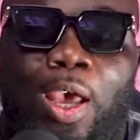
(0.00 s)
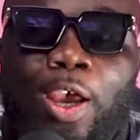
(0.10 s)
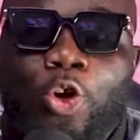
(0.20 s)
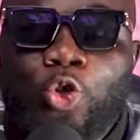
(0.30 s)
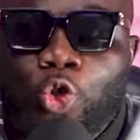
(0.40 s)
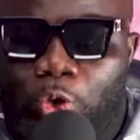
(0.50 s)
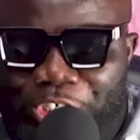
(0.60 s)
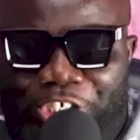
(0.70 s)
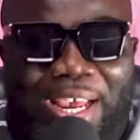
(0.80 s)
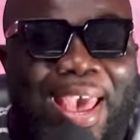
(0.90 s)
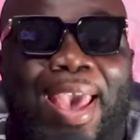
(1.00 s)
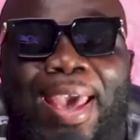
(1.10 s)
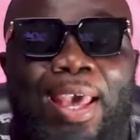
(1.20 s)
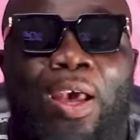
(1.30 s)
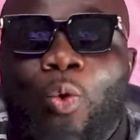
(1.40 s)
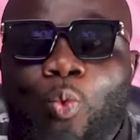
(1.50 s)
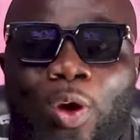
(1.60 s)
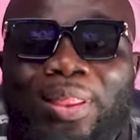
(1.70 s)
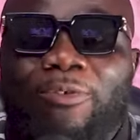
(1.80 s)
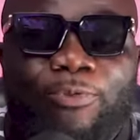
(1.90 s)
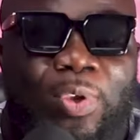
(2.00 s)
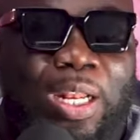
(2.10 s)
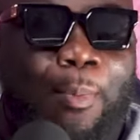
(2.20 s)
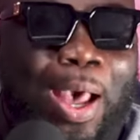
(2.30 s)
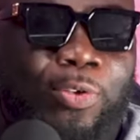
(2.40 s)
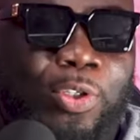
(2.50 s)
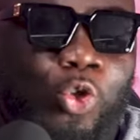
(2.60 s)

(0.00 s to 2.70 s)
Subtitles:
and also share what they feel about it.